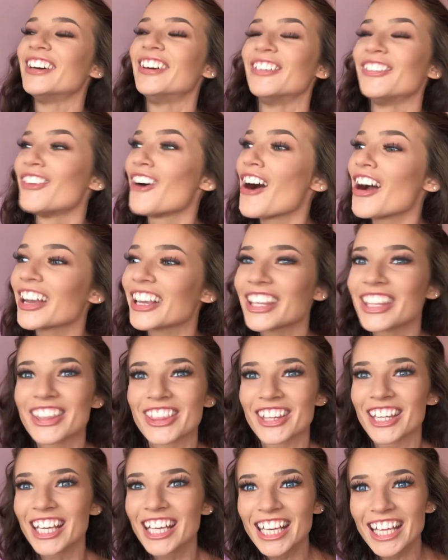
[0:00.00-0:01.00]
What are you
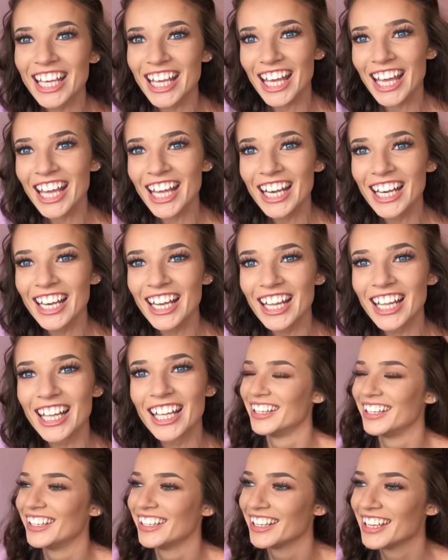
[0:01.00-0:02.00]
thinking?
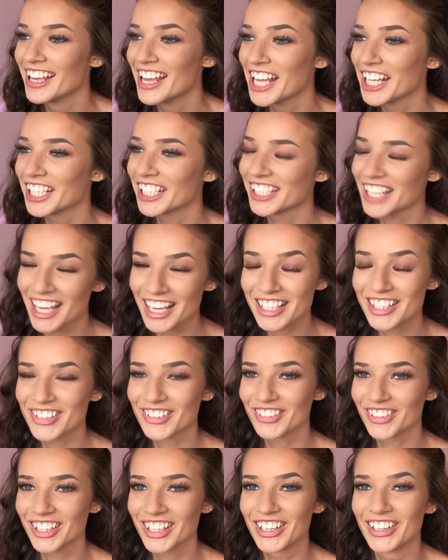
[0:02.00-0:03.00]
Next
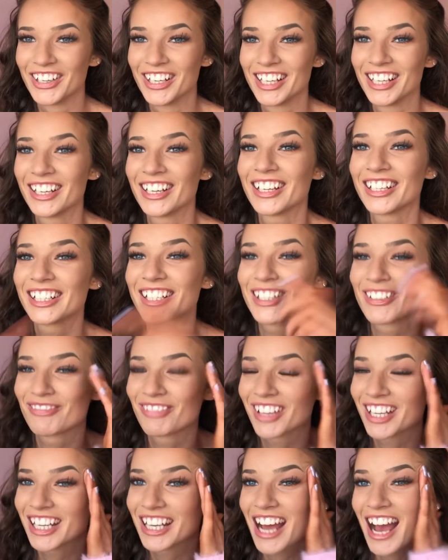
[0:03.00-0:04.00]
following on is
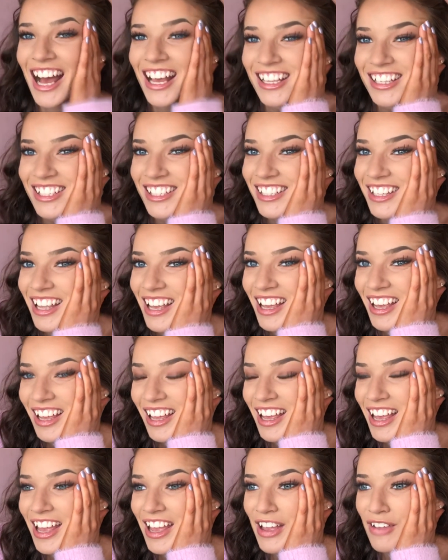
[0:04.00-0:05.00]
being asked
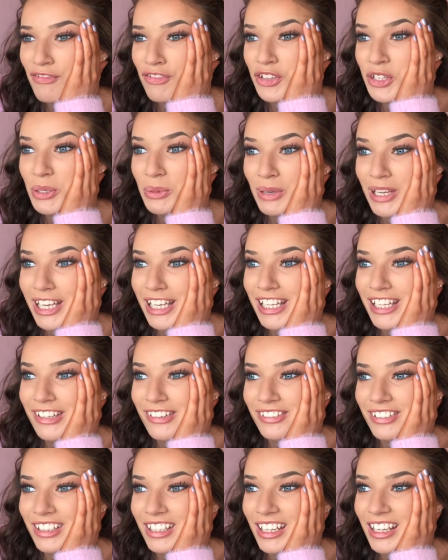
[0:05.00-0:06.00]
if you
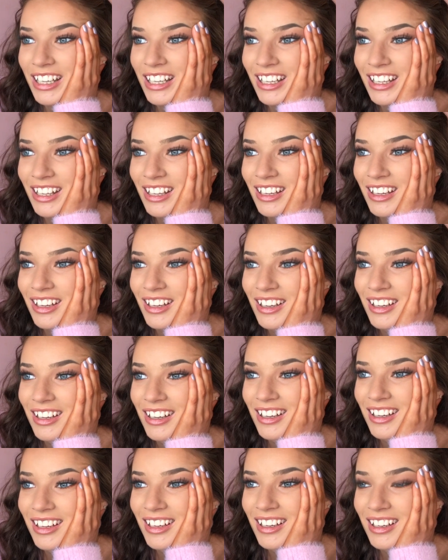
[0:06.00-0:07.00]
even eat.
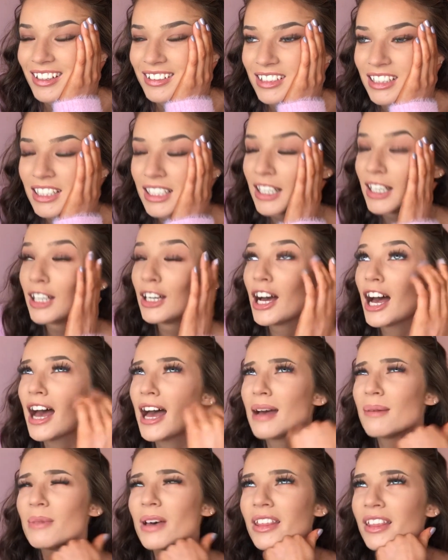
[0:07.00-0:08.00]

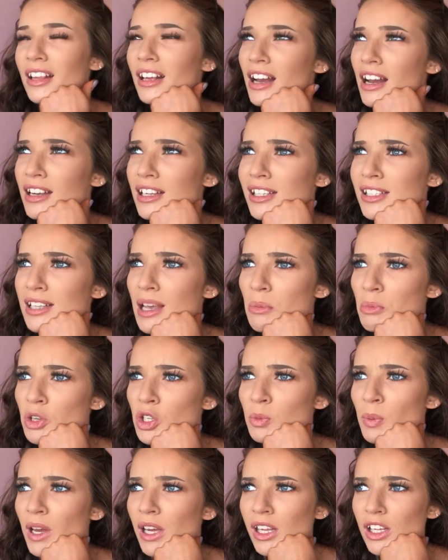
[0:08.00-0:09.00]
I think I had a
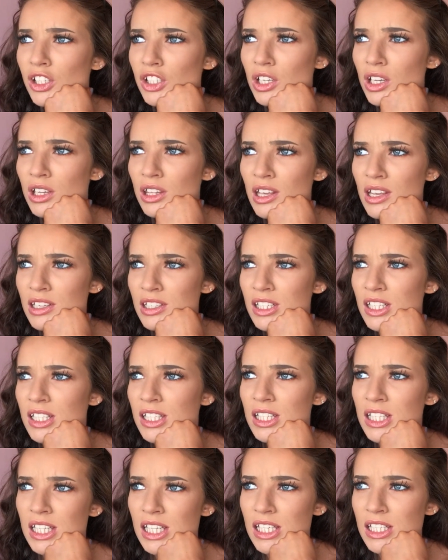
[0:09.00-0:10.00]
sandwich back in
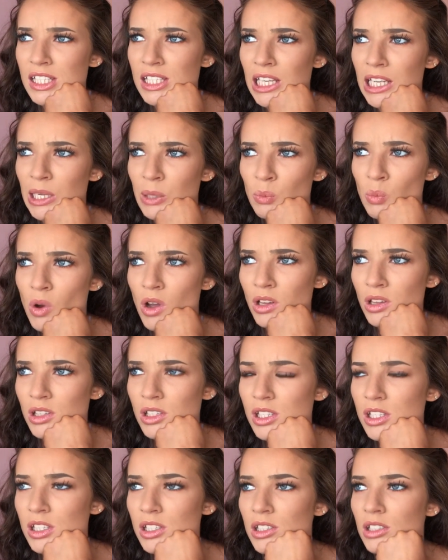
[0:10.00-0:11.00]
2016
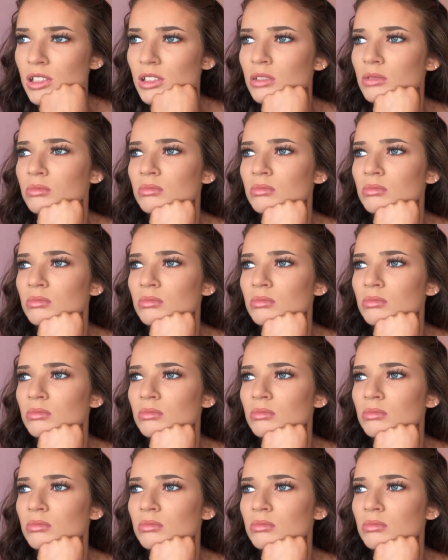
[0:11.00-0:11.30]
once,